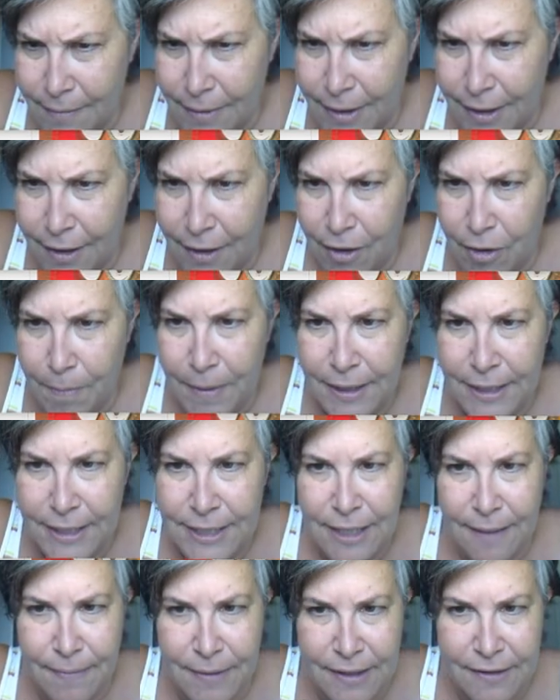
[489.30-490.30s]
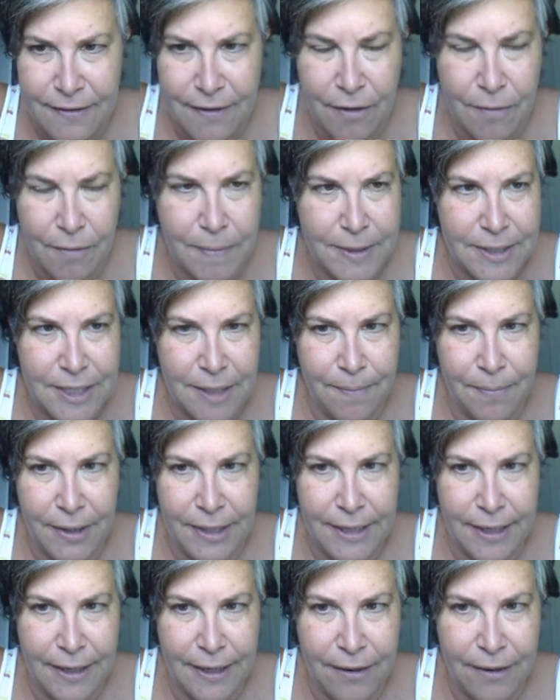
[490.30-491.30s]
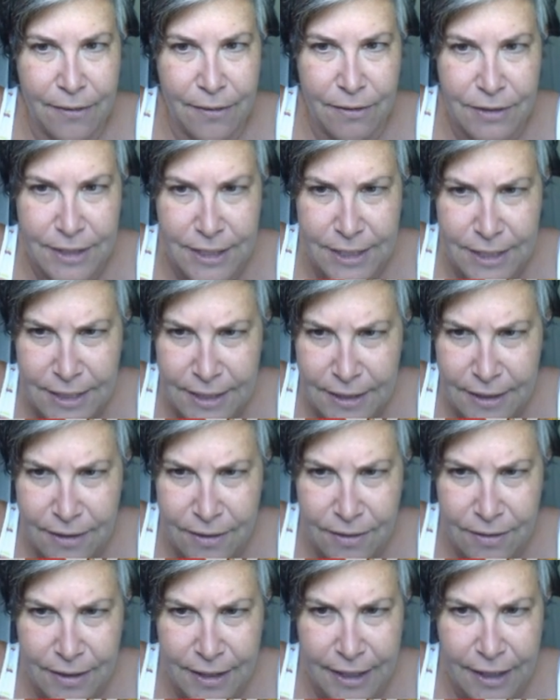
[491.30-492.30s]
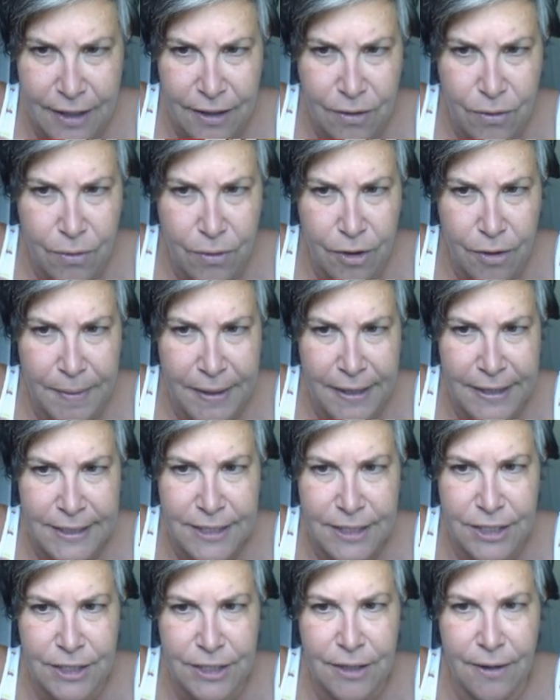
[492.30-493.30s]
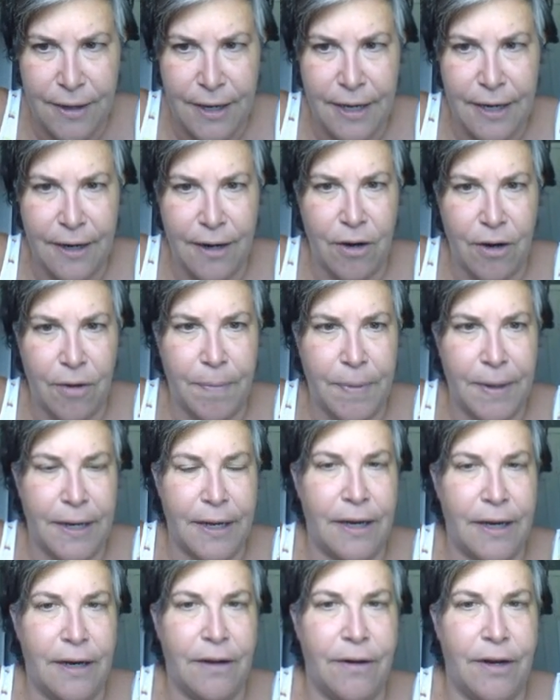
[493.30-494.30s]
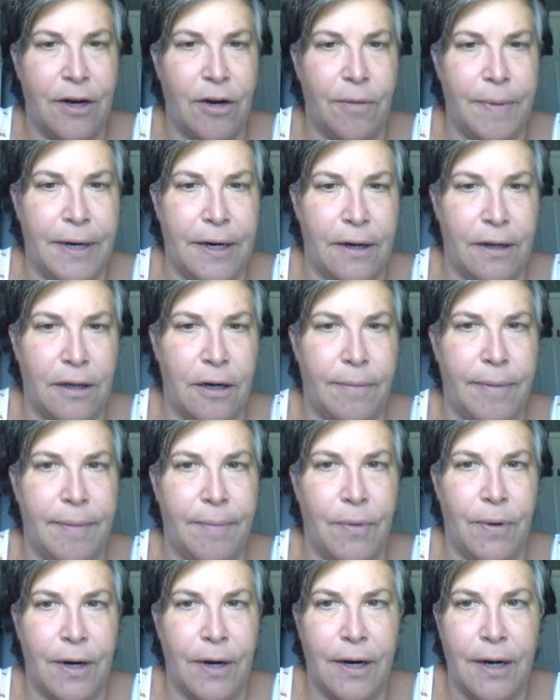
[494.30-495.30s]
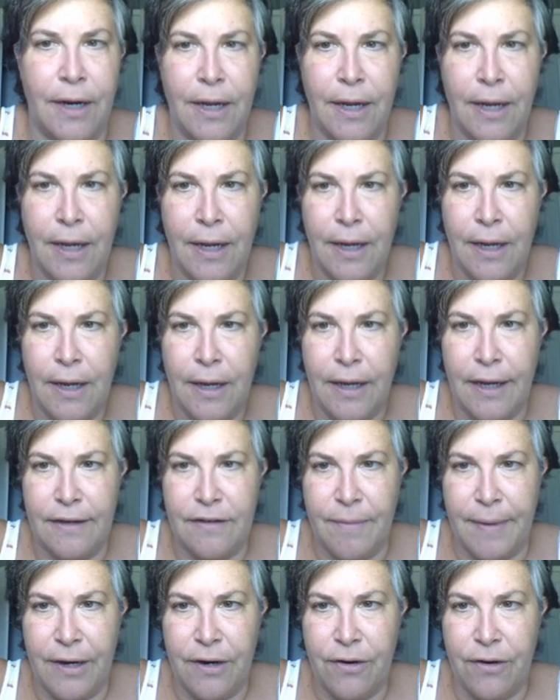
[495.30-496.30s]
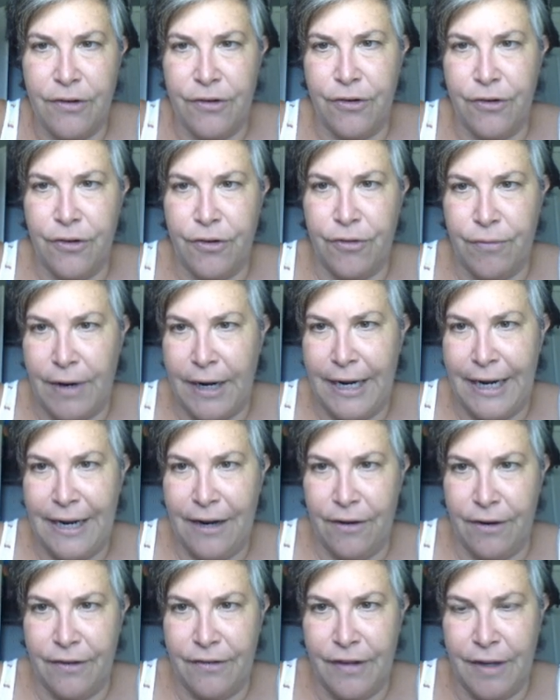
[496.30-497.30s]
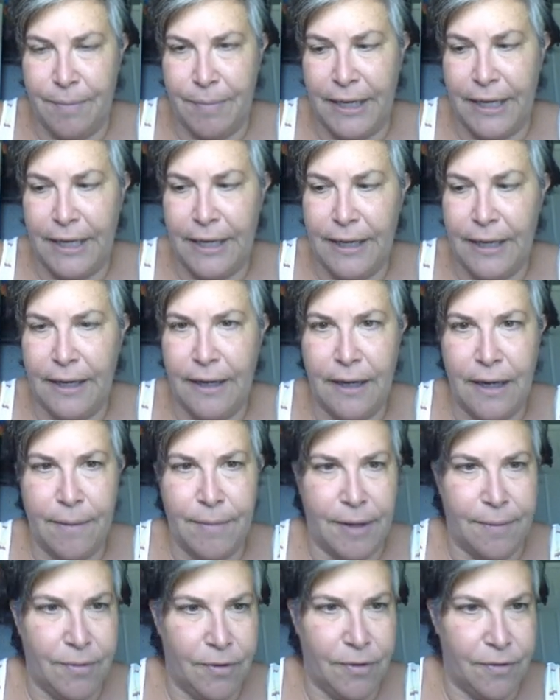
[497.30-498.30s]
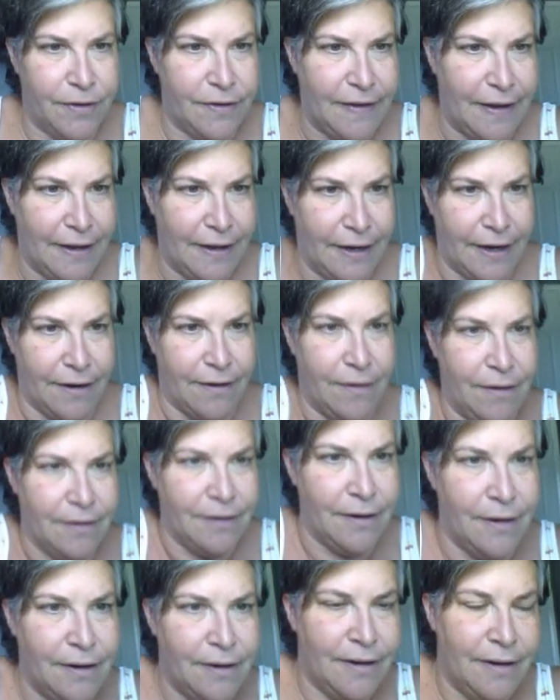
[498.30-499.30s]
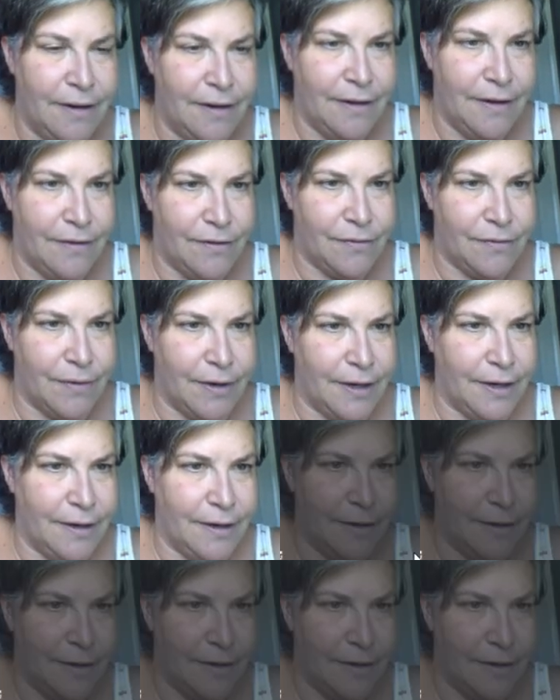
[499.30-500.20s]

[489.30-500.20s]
I'm going to open this up. This opens up right down here. There's this little like corner piece. Just go ahead and open it, and you can open it a little bit more. Okay, so my cursor is right here. You see it blinking? I'm going to move it down there. It's right